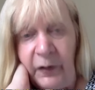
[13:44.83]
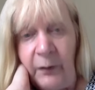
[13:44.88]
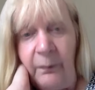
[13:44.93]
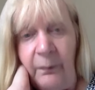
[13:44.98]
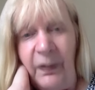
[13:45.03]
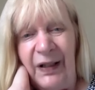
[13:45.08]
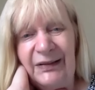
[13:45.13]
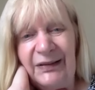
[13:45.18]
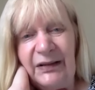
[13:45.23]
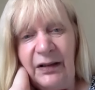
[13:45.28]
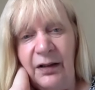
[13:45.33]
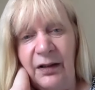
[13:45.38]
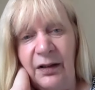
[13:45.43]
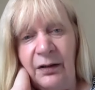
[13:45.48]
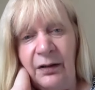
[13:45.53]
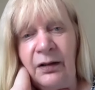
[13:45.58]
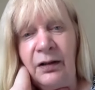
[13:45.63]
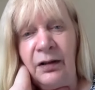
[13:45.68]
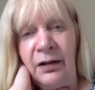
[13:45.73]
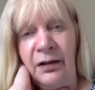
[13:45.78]
But
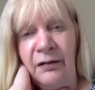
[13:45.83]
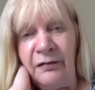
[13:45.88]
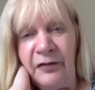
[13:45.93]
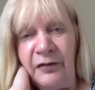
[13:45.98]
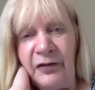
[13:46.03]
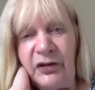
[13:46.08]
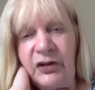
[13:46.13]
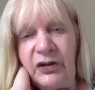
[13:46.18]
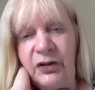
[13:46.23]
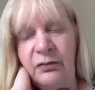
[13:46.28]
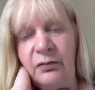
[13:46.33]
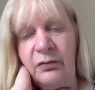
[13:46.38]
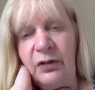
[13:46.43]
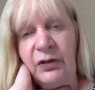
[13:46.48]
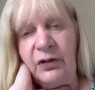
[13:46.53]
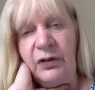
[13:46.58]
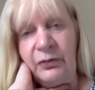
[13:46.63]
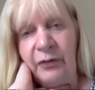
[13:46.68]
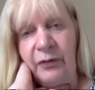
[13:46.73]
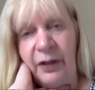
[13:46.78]
if a student
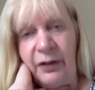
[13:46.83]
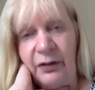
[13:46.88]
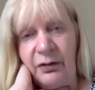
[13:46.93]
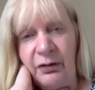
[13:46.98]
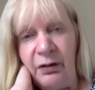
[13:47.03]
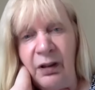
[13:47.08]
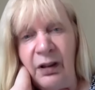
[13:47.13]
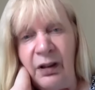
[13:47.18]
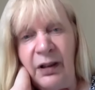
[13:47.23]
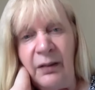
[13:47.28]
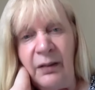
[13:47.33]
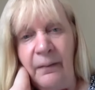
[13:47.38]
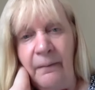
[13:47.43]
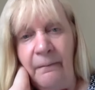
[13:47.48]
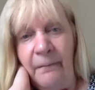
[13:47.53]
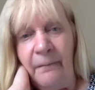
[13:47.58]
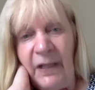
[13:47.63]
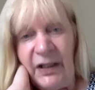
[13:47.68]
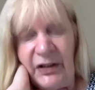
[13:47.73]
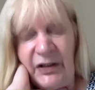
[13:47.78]
is regularly
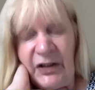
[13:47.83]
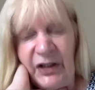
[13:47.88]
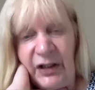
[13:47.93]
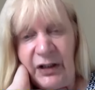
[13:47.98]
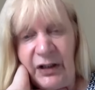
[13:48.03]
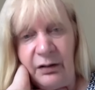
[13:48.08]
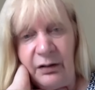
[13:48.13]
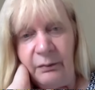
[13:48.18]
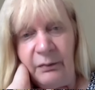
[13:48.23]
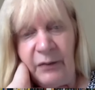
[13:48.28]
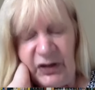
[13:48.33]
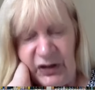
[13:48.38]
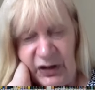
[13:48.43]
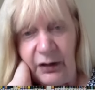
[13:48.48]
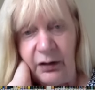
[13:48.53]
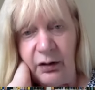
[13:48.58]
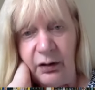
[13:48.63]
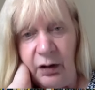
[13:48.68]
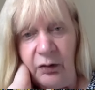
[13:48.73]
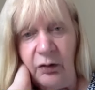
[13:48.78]

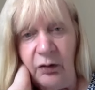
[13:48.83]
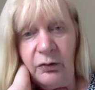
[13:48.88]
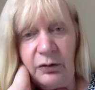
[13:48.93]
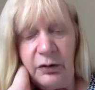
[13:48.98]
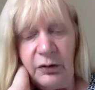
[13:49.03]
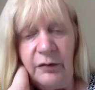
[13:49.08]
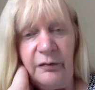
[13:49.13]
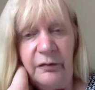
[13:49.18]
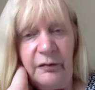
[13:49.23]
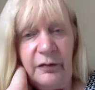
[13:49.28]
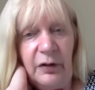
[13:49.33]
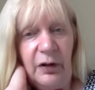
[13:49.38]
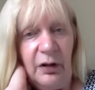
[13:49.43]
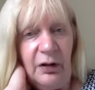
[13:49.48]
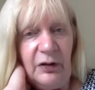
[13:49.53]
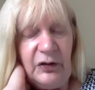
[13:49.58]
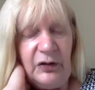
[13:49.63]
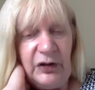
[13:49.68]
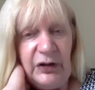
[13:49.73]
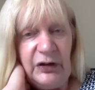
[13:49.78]
missing a lot of
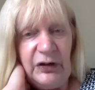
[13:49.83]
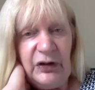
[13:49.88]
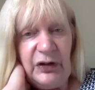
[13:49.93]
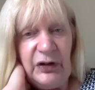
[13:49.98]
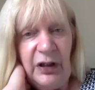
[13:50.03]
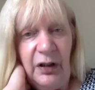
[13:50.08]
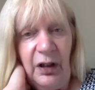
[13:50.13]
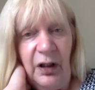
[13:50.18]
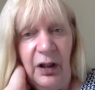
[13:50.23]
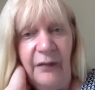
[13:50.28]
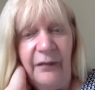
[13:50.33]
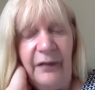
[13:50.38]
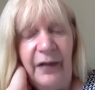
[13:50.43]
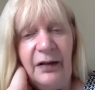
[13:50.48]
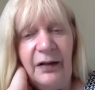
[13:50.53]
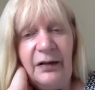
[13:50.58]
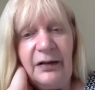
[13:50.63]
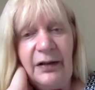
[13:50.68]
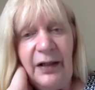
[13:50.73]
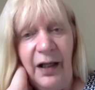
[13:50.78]
classes,
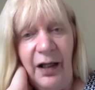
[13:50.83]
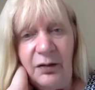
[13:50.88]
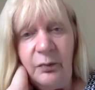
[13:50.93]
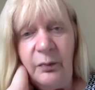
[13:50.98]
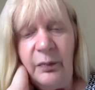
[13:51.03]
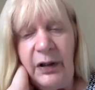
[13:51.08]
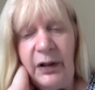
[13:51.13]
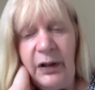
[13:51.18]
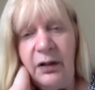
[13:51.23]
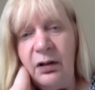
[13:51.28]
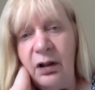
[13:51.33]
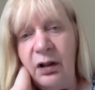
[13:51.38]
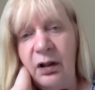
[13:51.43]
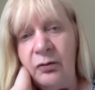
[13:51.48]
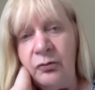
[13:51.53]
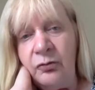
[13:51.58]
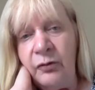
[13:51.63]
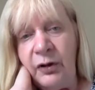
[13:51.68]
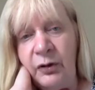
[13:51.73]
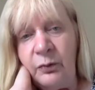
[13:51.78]
that can be a
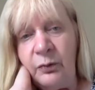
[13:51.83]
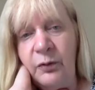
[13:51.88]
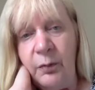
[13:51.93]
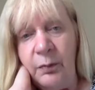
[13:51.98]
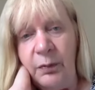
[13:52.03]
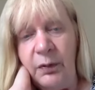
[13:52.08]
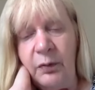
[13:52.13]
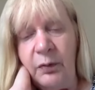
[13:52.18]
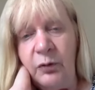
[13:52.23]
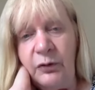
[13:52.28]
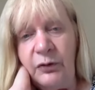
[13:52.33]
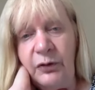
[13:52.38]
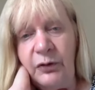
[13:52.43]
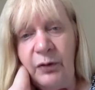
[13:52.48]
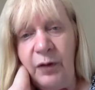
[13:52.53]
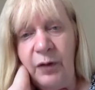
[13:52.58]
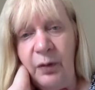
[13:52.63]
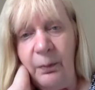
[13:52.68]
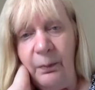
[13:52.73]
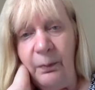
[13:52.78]
real problem. We'll do
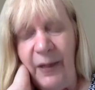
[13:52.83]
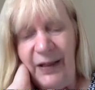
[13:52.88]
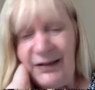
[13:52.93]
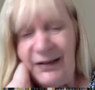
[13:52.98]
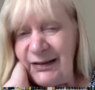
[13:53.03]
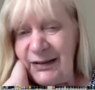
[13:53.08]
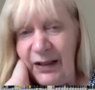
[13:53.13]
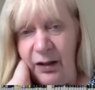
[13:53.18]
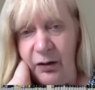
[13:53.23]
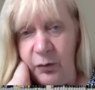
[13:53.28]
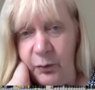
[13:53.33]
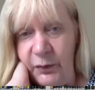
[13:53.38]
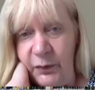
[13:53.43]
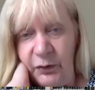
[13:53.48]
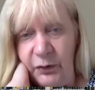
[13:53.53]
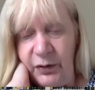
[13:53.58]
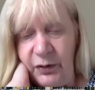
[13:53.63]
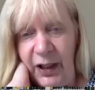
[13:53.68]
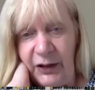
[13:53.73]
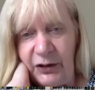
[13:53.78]
our best to help
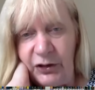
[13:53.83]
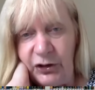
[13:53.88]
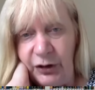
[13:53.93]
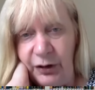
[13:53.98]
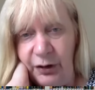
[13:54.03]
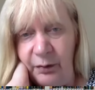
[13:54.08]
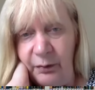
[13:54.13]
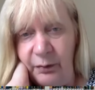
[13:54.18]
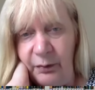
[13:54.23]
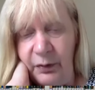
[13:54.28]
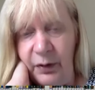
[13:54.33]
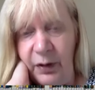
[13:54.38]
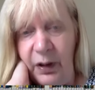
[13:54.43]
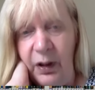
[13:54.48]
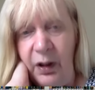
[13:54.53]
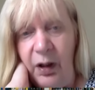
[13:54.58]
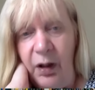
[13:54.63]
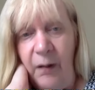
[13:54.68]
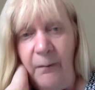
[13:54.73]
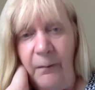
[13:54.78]
you catch up,
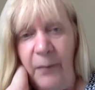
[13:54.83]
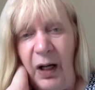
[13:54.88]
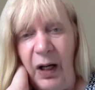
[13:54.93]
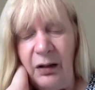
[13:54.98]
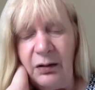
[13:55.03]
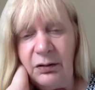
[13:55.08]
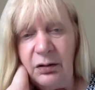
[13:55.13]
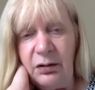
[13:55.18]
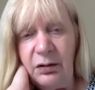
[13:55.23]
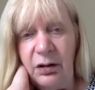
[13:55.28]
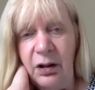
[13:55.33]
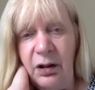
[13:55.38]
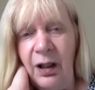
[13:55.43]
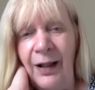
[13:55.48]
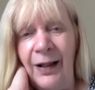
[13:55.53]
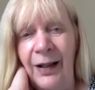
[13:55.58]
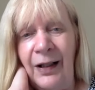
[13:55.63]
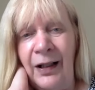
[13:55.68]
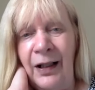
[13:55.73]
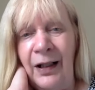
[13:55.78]
but
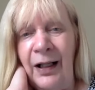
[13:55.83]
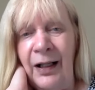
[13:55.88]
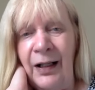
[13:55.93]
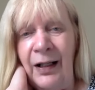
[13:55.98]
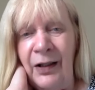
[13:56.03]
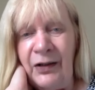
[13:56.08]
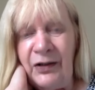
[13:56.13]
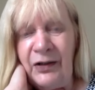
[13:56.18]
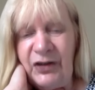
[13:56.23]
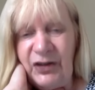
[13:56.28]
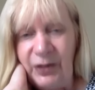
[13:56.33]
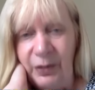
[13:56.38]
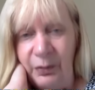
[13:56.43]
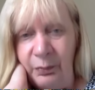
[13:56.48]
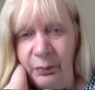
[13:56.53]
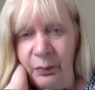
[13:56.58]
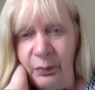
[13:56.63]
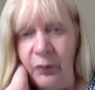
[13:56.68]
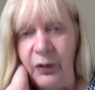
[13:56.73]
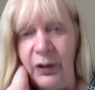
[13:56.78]
at
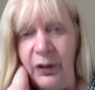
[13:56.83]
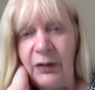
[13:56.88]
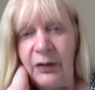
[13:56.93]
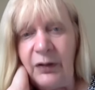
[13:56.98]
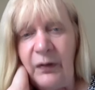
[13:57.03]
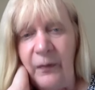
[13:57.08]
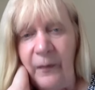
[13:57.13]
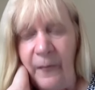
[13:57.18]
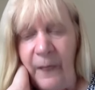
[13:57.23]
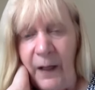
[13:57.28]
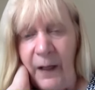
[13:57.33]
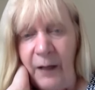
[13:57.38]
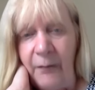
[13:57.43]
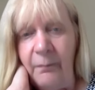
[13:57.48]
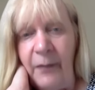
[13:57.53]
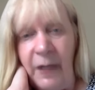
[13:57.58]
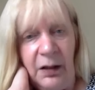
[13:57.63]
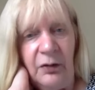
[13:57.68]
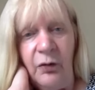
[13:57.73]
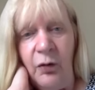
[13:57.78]
some point that
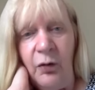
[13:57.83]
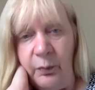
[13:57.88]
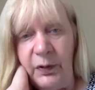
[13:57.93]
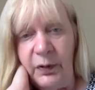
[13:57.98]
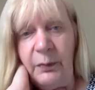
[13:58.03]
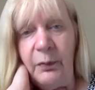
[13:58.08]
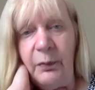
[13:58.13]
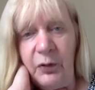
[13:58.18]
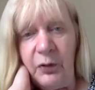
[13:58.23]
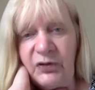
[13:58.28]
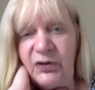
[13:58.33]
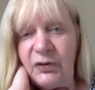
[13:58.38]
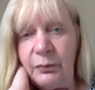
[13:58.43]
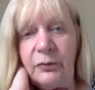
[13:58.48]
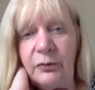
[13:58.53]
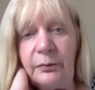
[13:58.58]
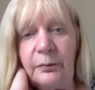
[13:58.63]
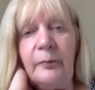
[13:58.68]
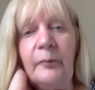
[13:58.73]
may not be possible.